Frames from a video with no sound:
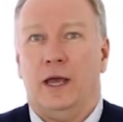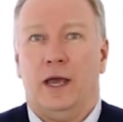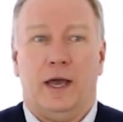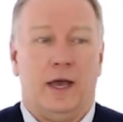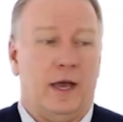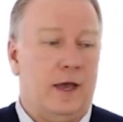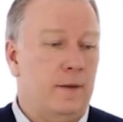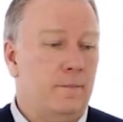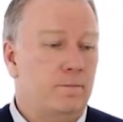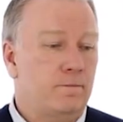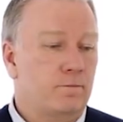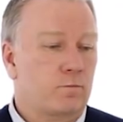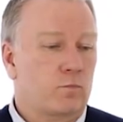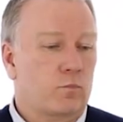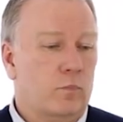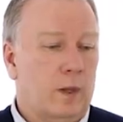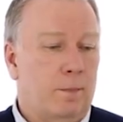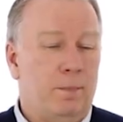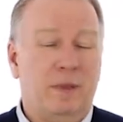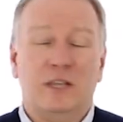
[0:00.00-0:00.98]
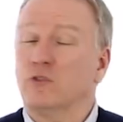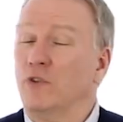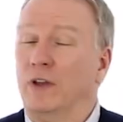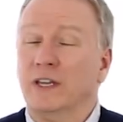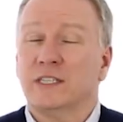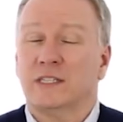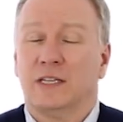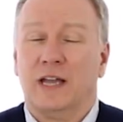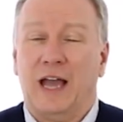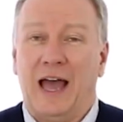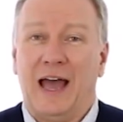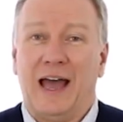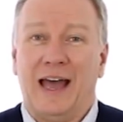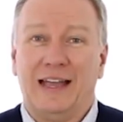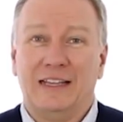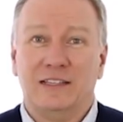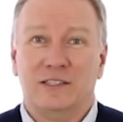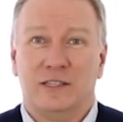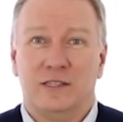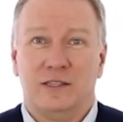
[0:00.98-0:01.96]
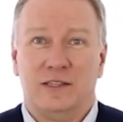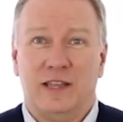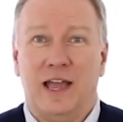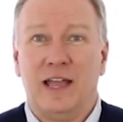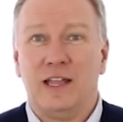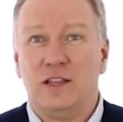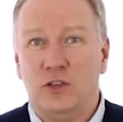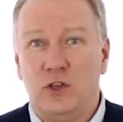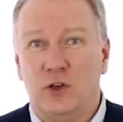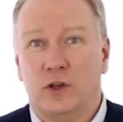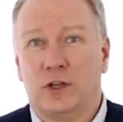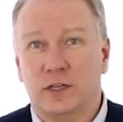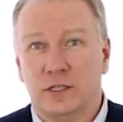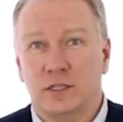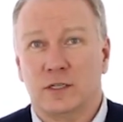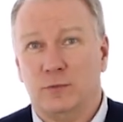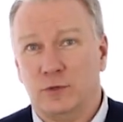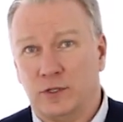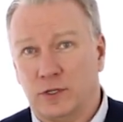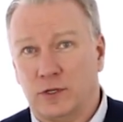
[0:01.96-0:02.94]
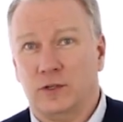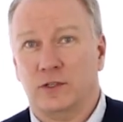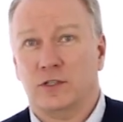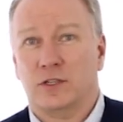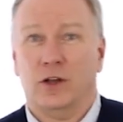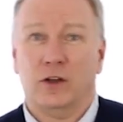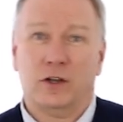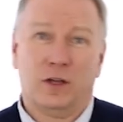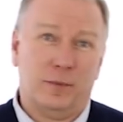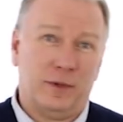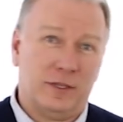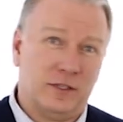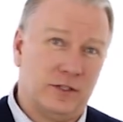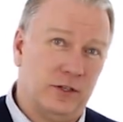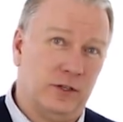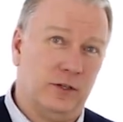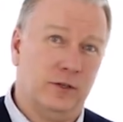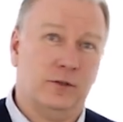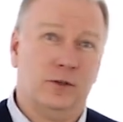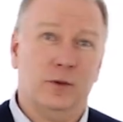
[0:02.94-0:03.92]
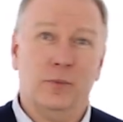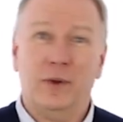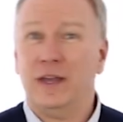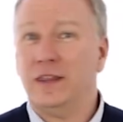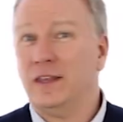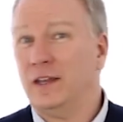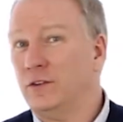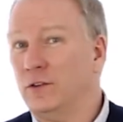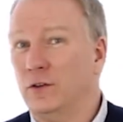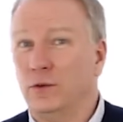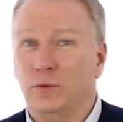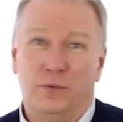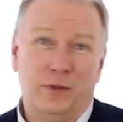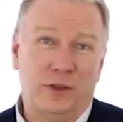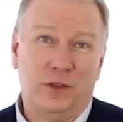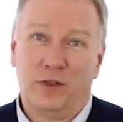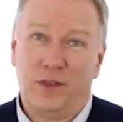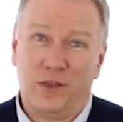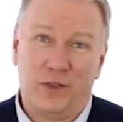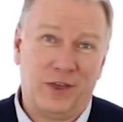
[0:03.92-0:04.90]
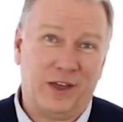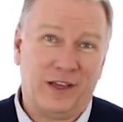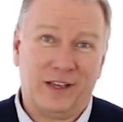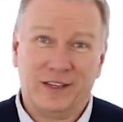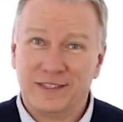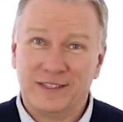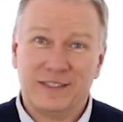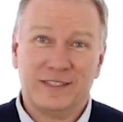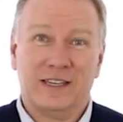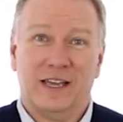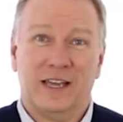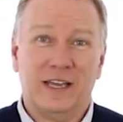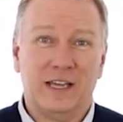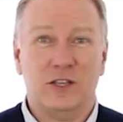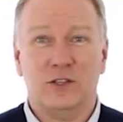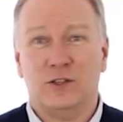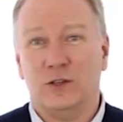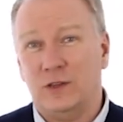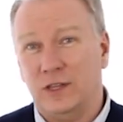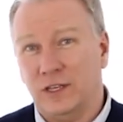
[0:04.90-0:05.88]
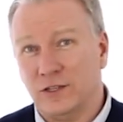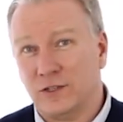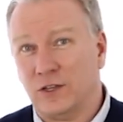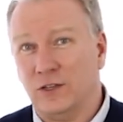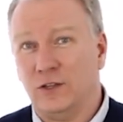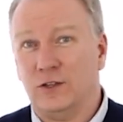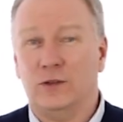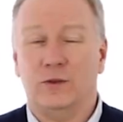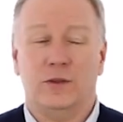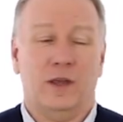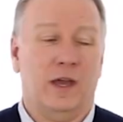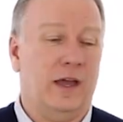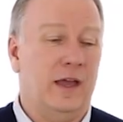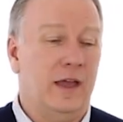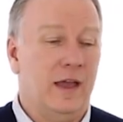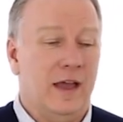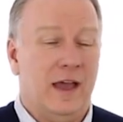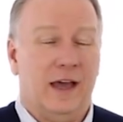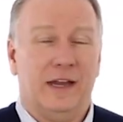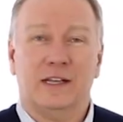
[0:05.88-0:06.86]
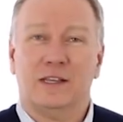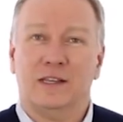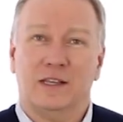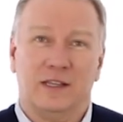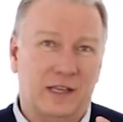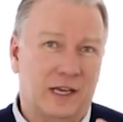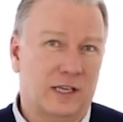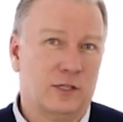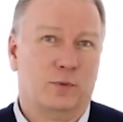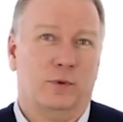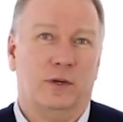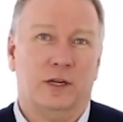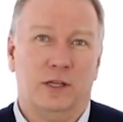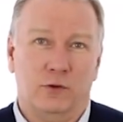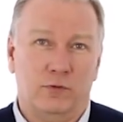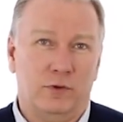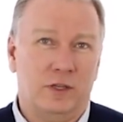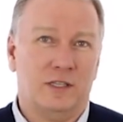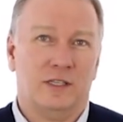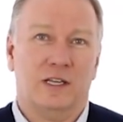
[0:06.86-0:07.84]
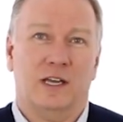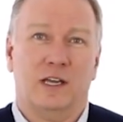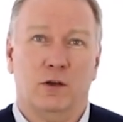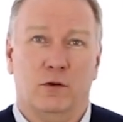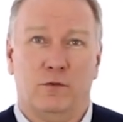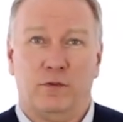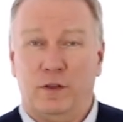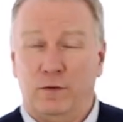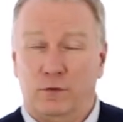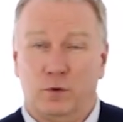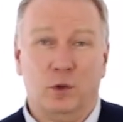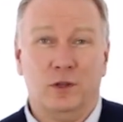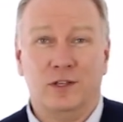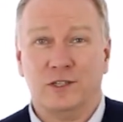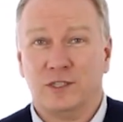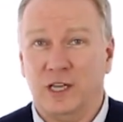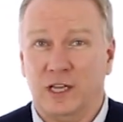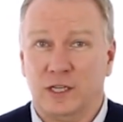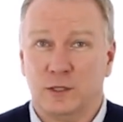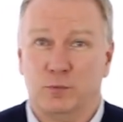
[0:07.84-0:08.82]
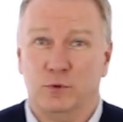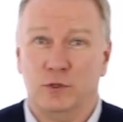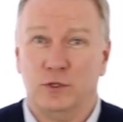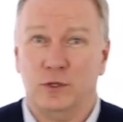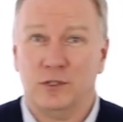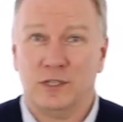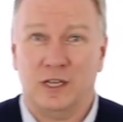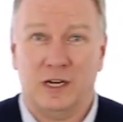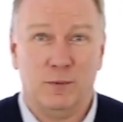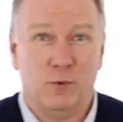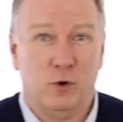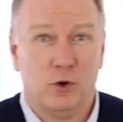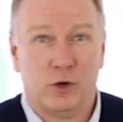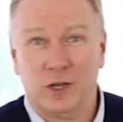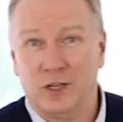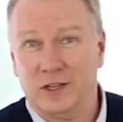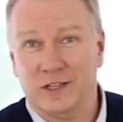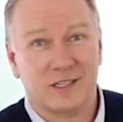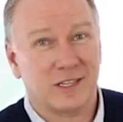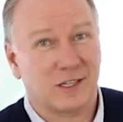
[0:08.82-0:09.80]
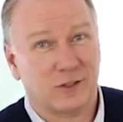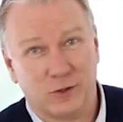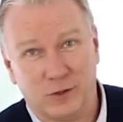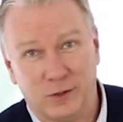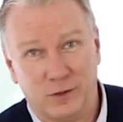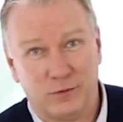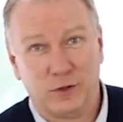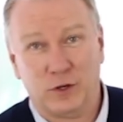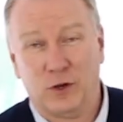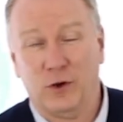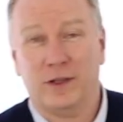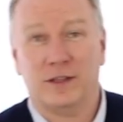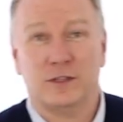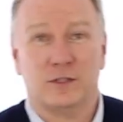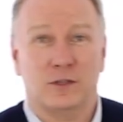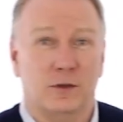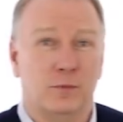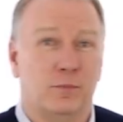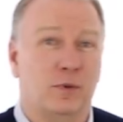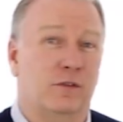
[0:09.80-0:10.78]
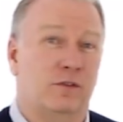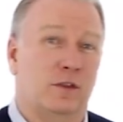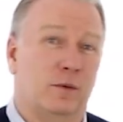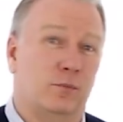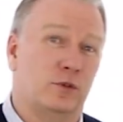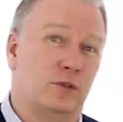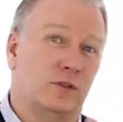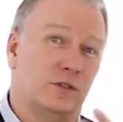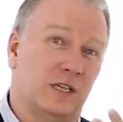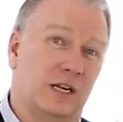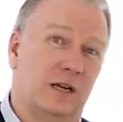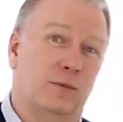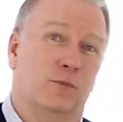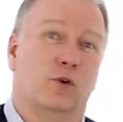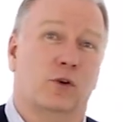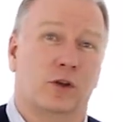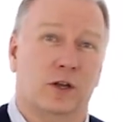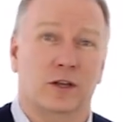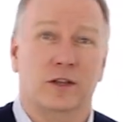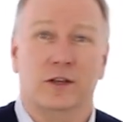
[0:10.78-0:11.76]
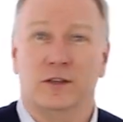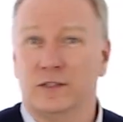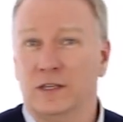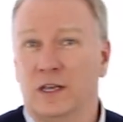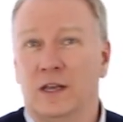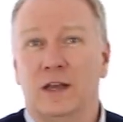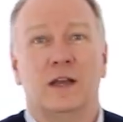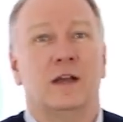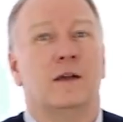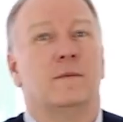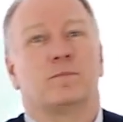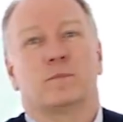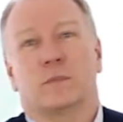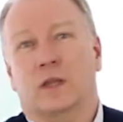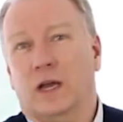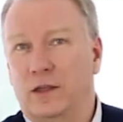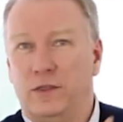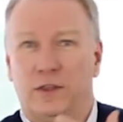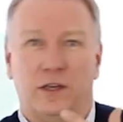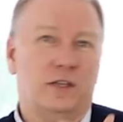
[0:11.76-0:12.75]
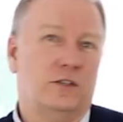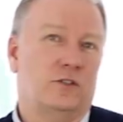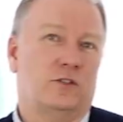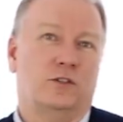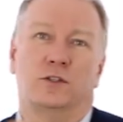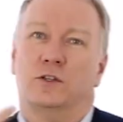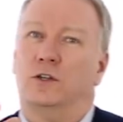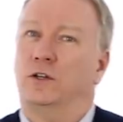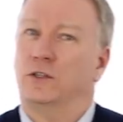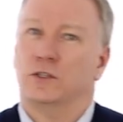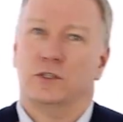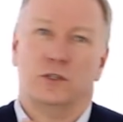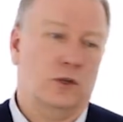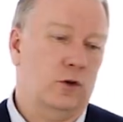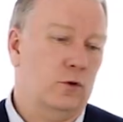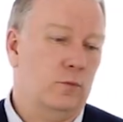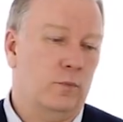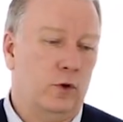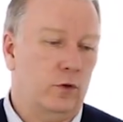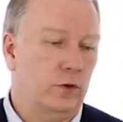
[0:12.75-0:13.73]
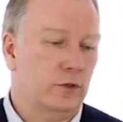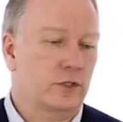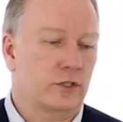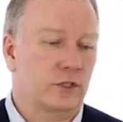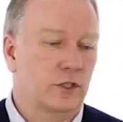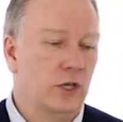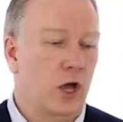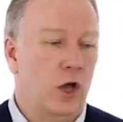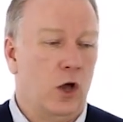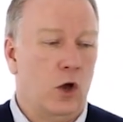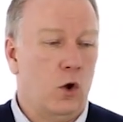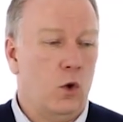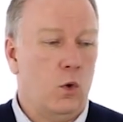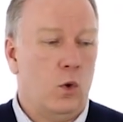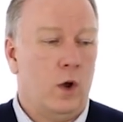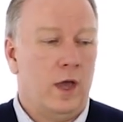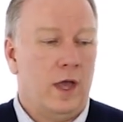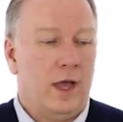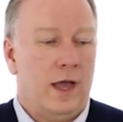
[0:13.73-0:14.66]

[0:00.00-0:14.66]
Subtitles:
Pinterest, and then your customers are going to start coming to you the way they do with other things and say, can you do this, can you do that? And I think that's when it'll really take off. If Qualitex produce any more colours, I don't know if they're going to, but if they produce any more colours, I think it's just going to snowball. So